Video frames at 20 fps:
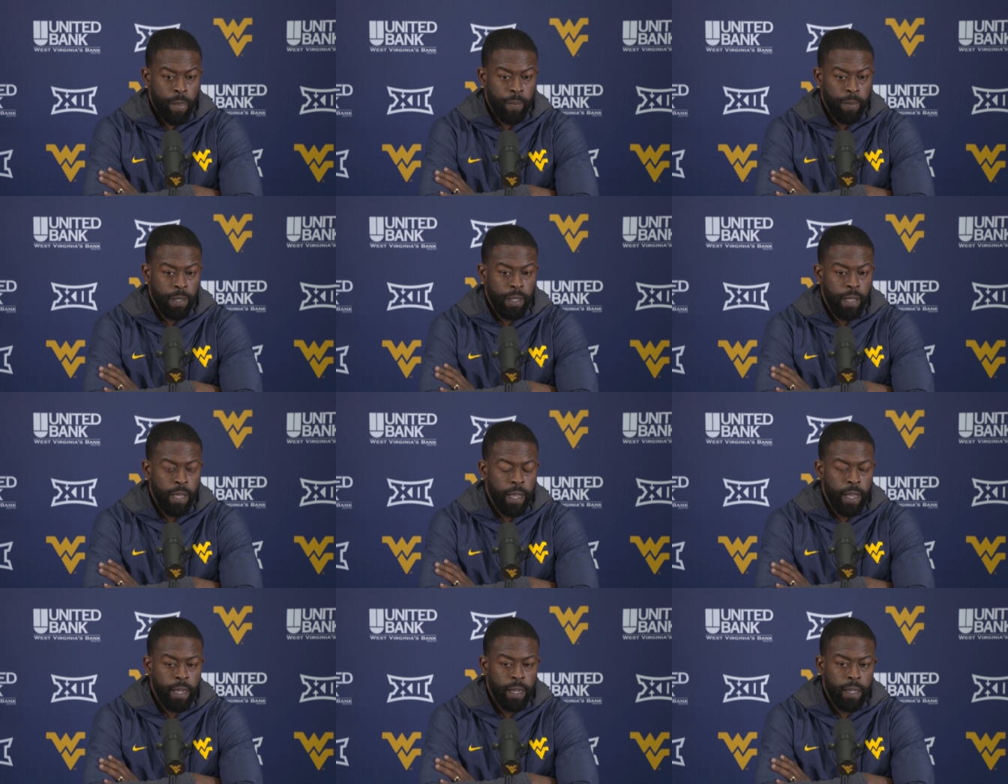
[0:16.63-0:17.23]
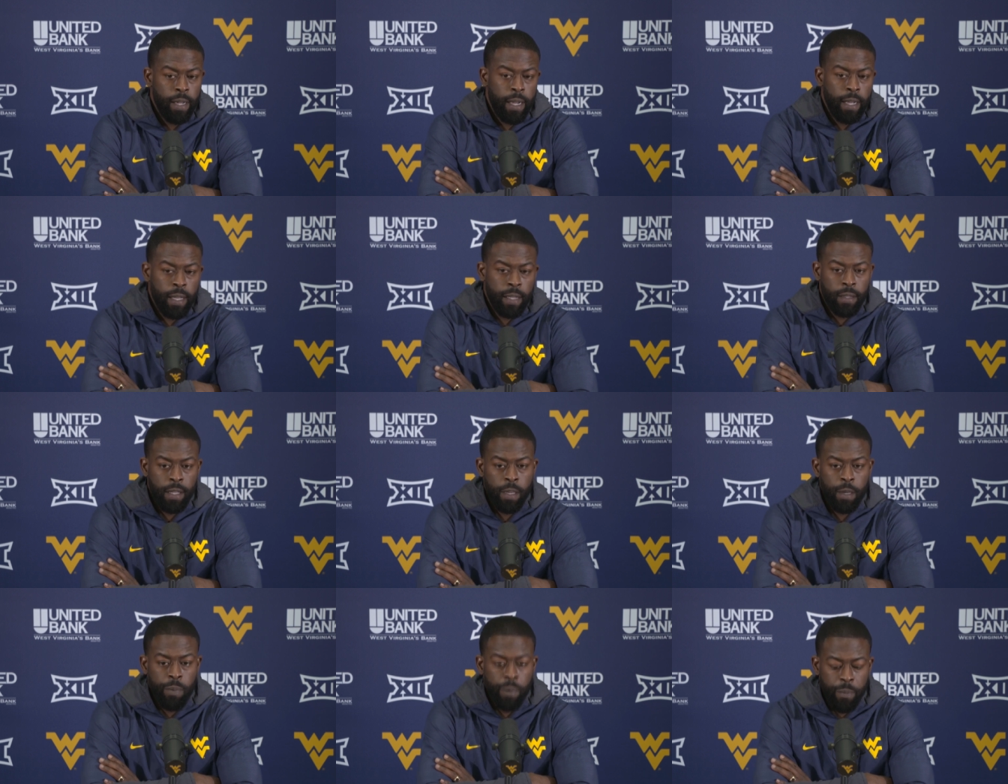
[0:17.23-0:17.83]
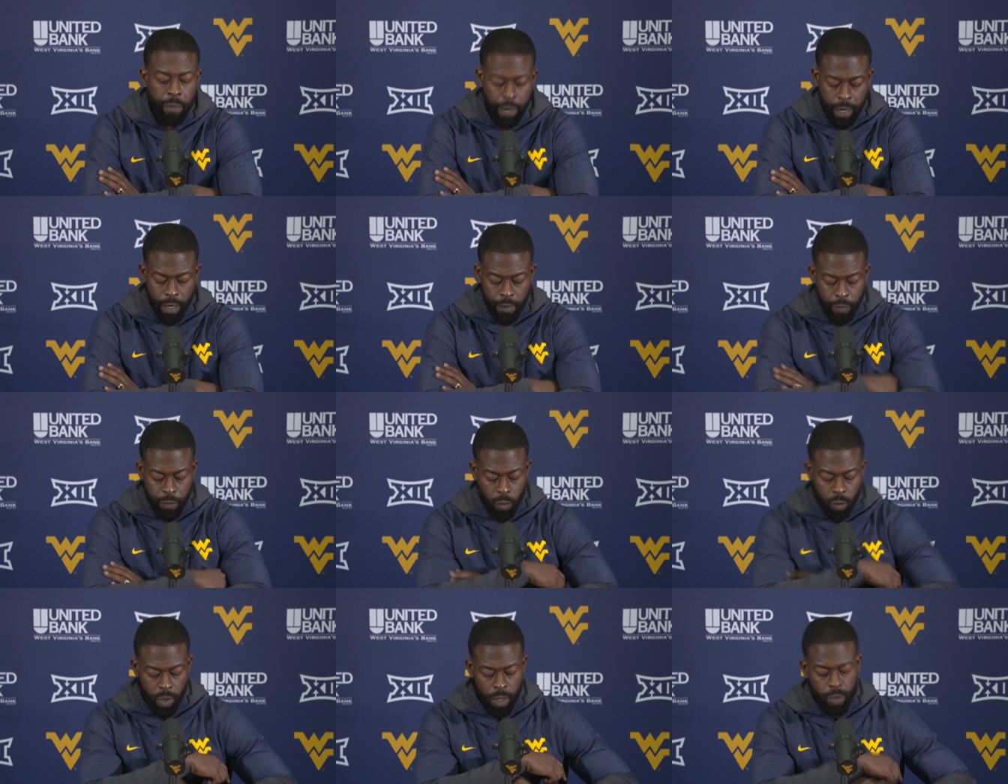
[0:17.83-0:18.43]
Yeah, I think
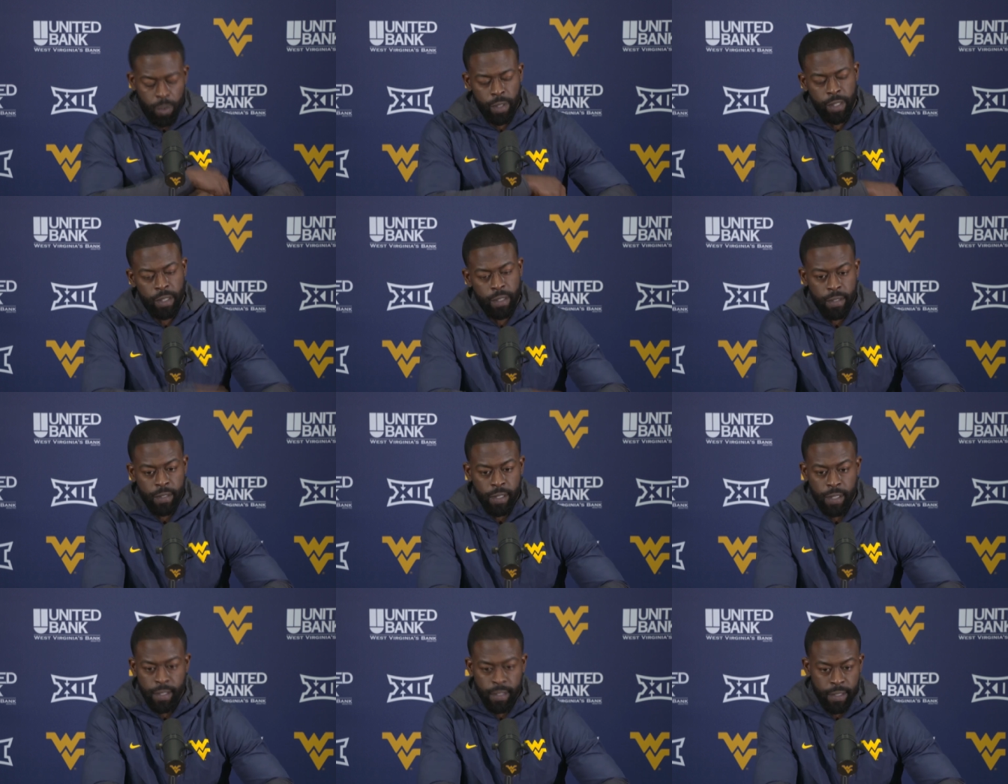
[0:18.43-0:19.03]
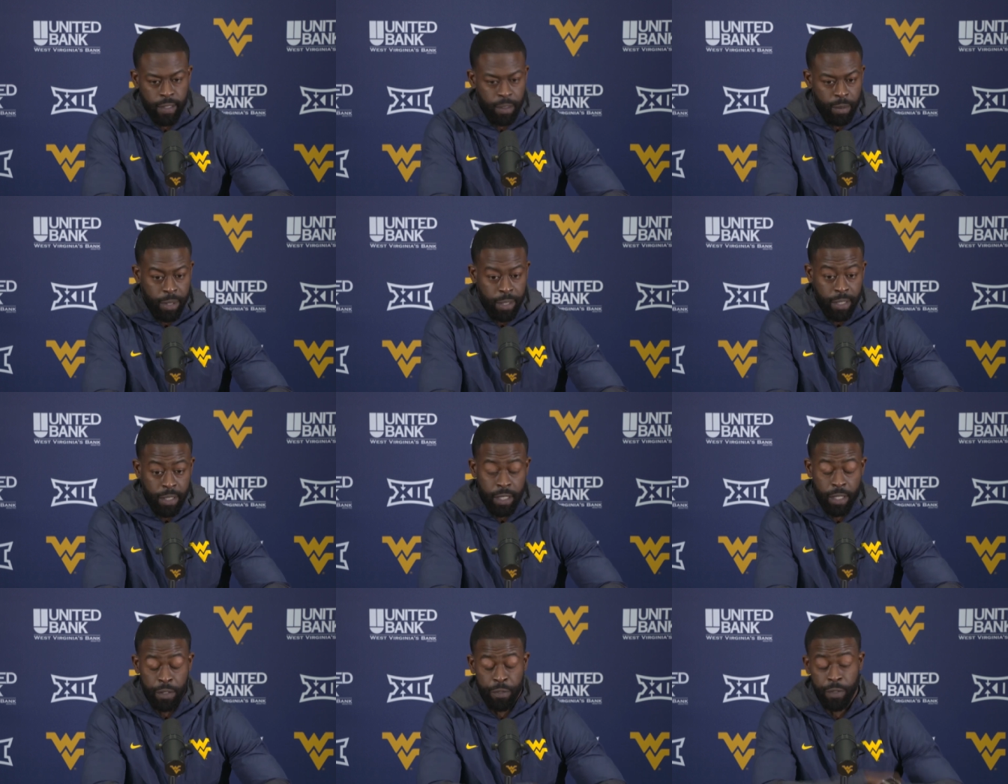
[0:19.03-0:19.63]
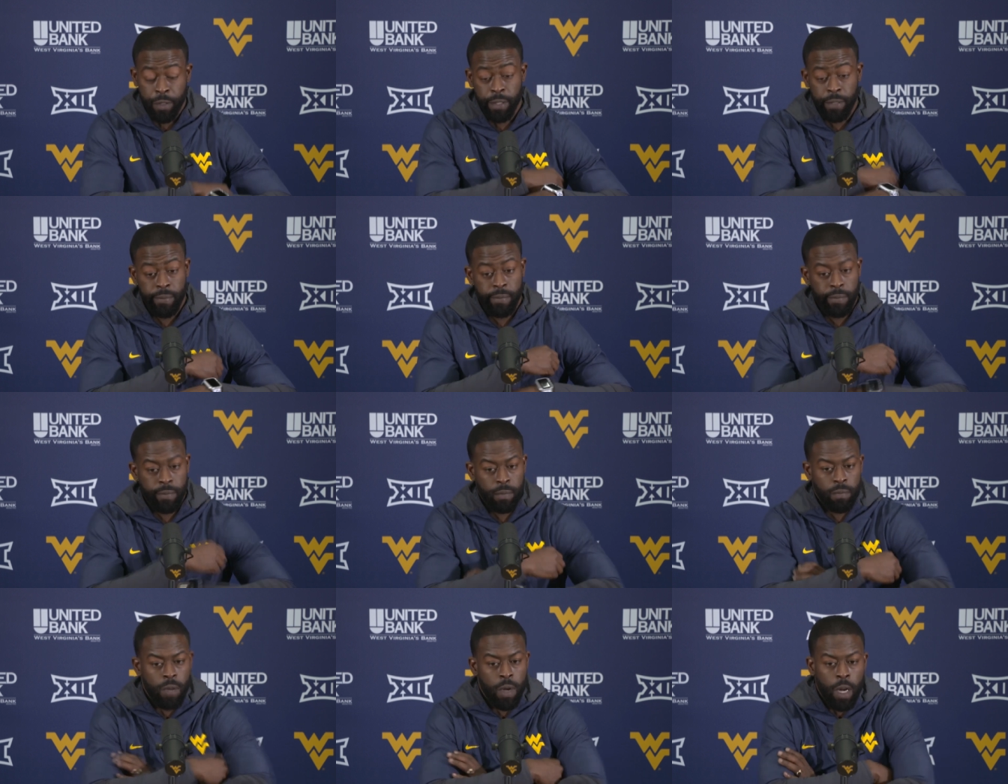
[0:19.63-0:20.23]
preparing for what we're going to see is going to be different
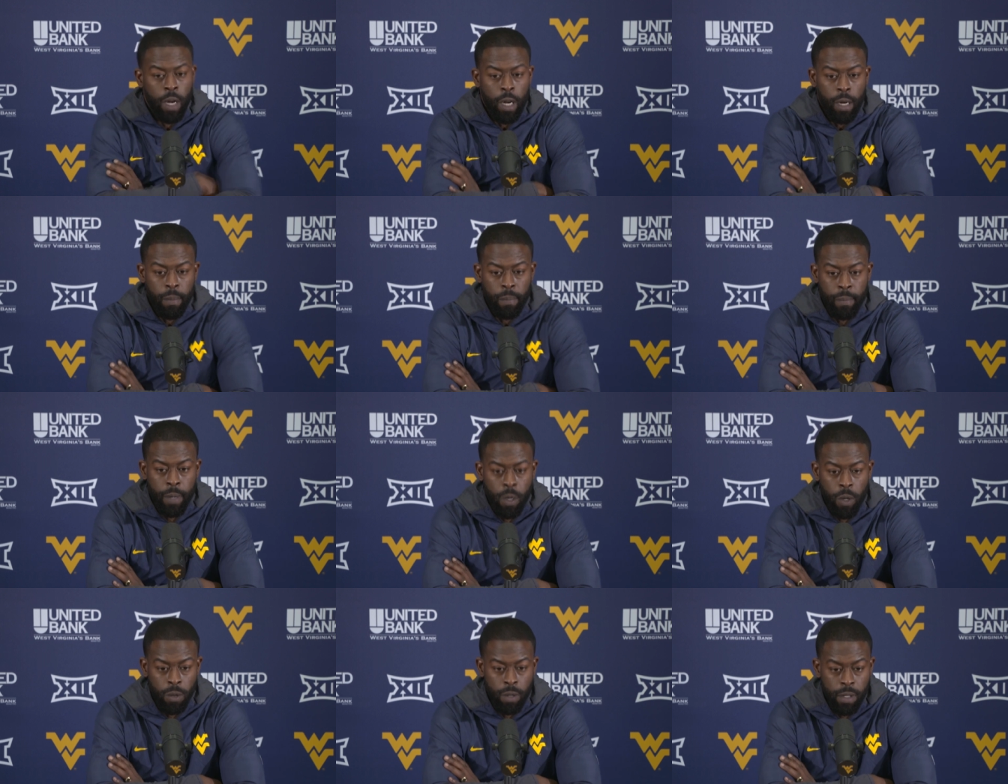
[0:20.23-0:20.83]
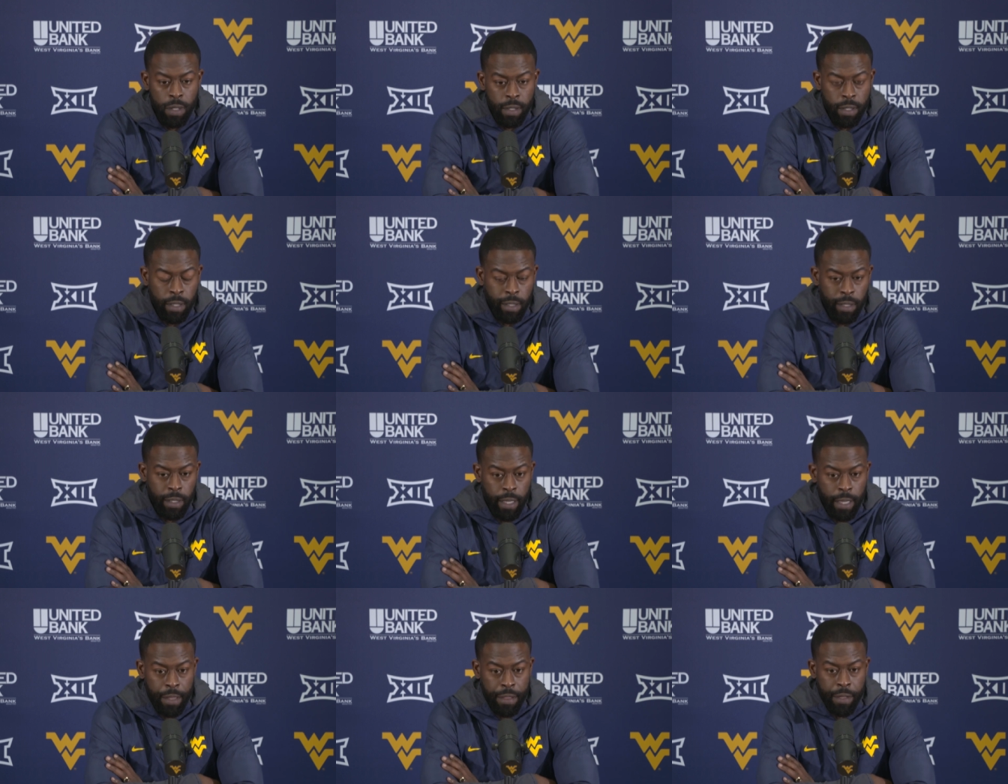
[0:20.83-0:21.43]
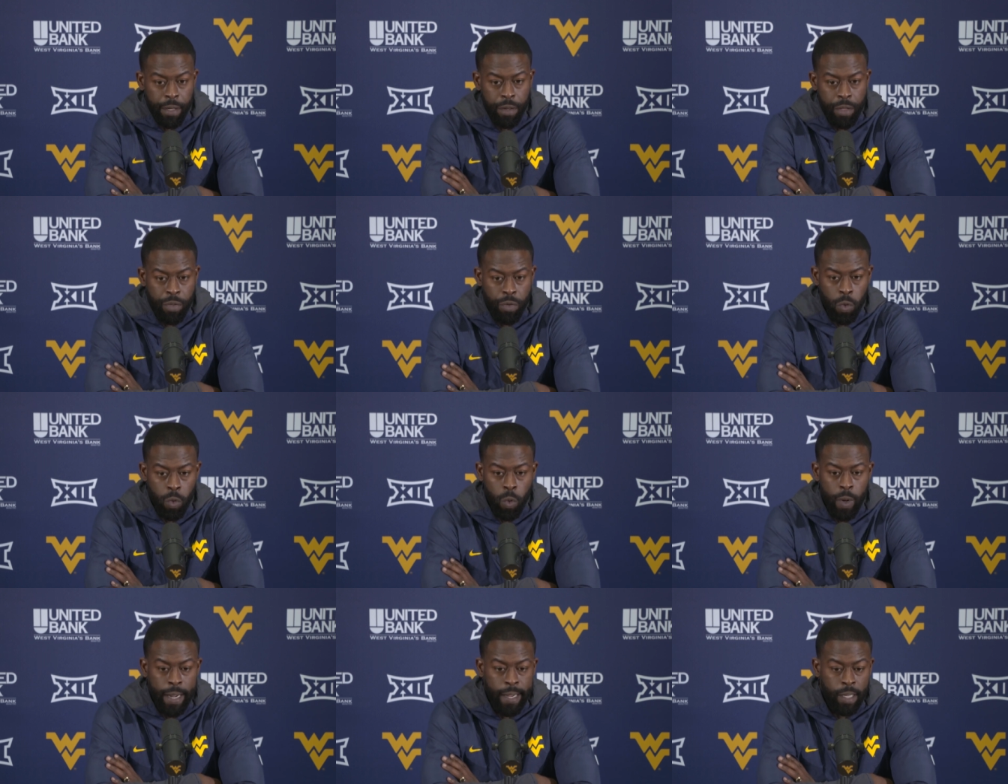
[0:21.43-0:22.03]
holistically, I think,
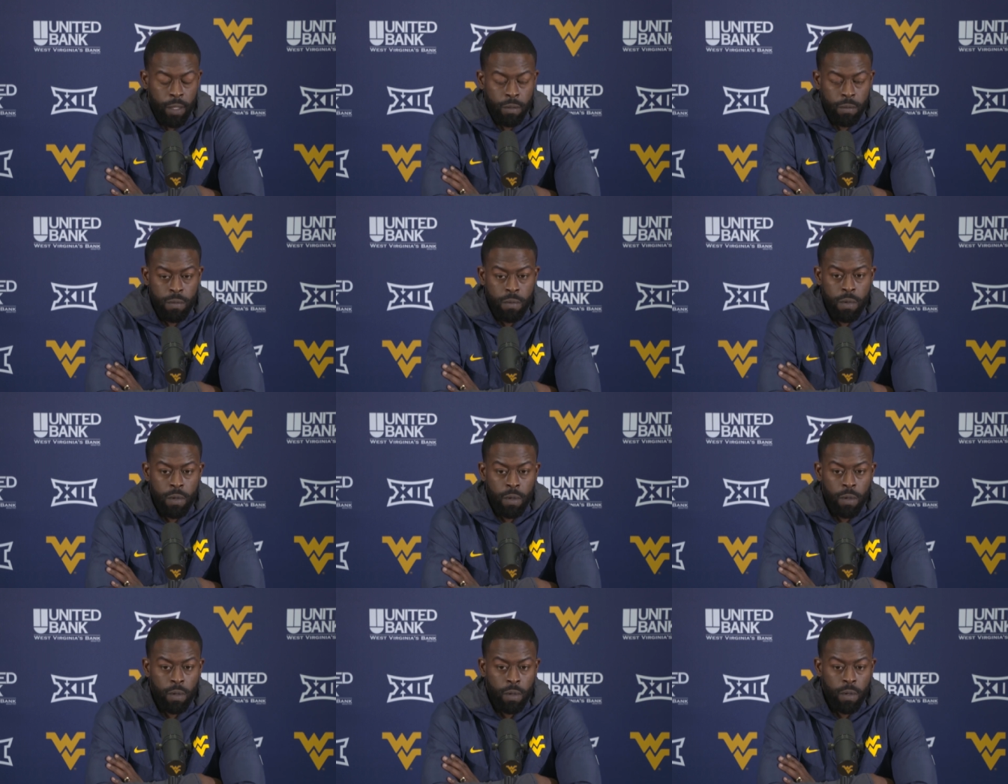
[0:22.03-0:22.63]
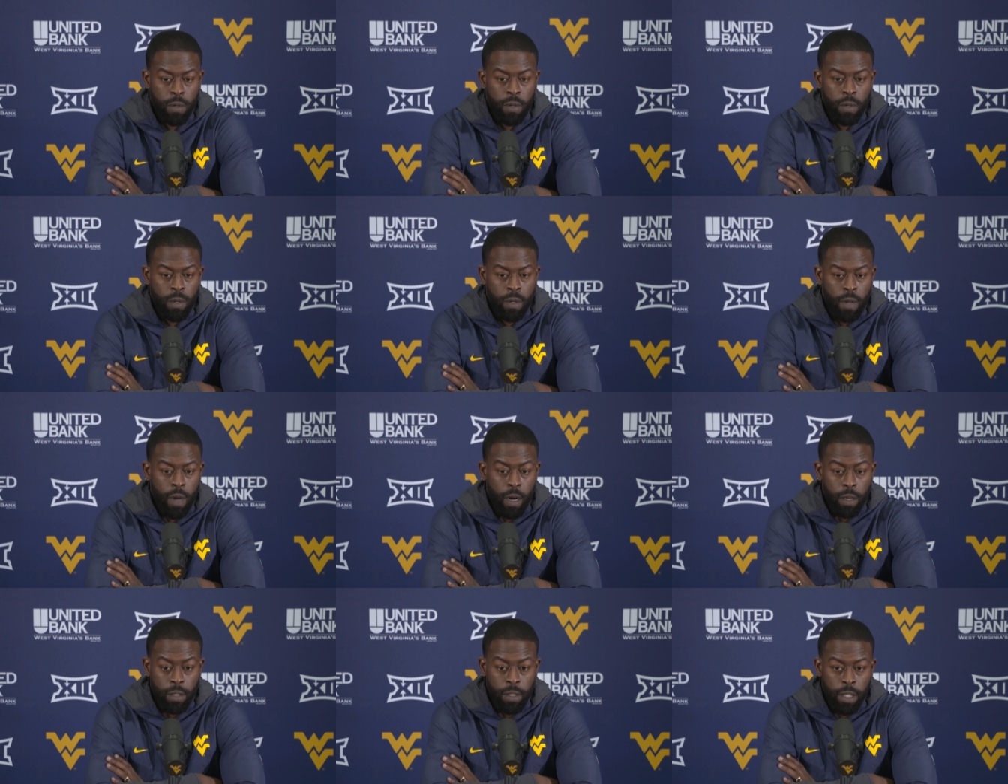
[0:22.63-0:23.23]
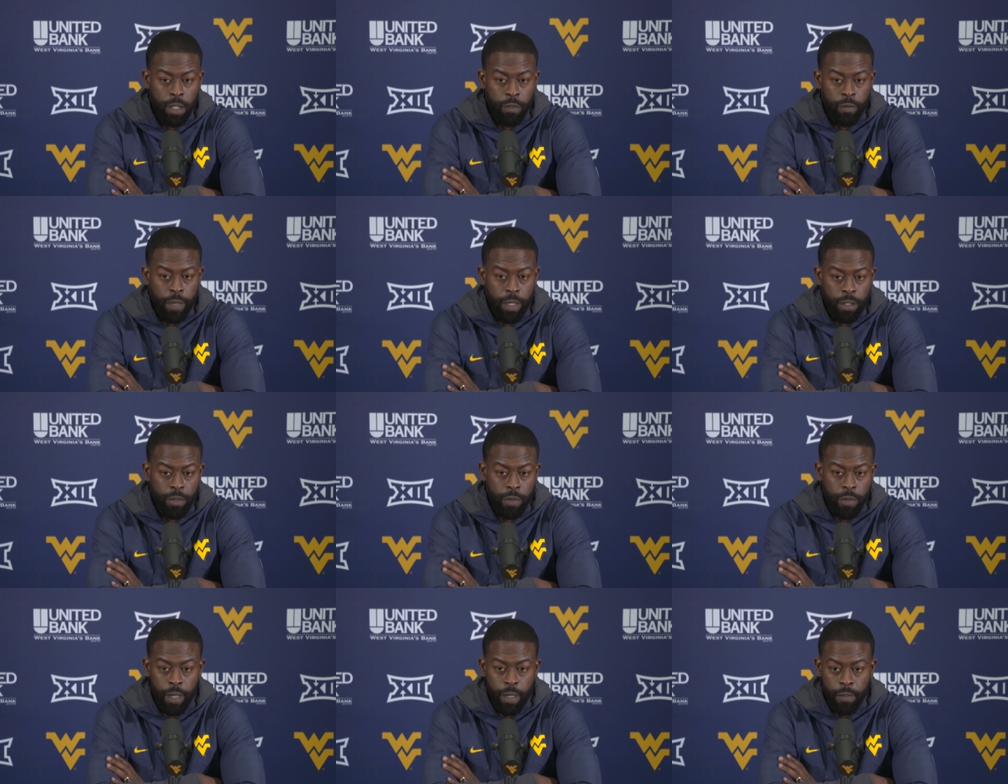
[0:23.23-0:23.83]
throughout our
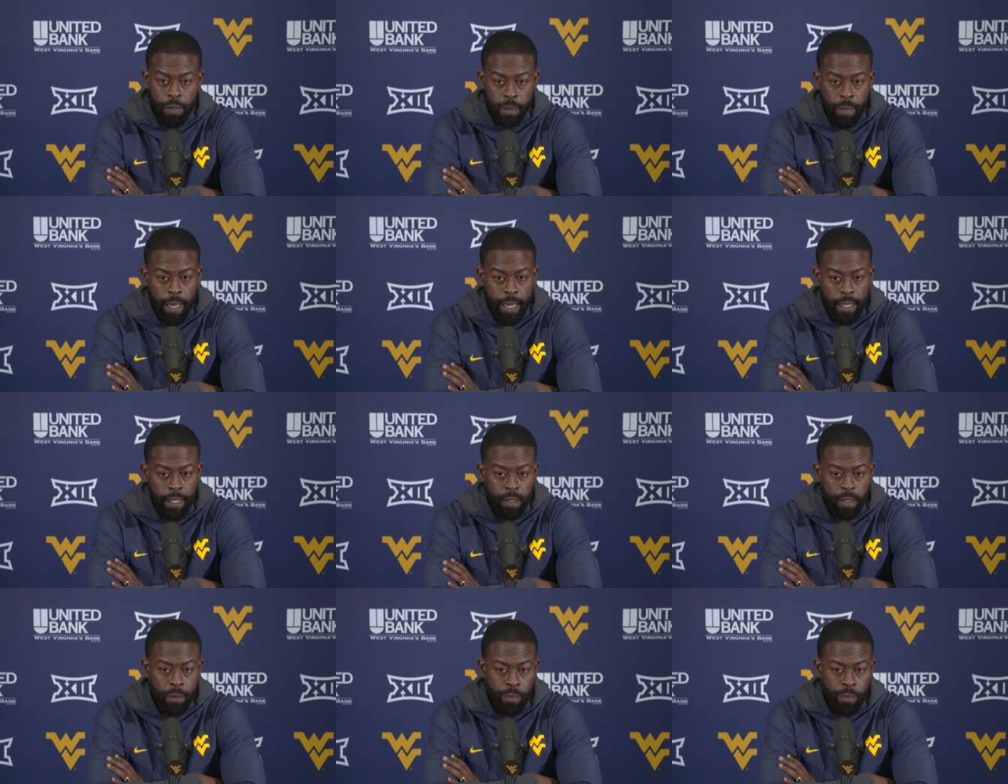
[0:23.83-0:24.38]
defense for everybody.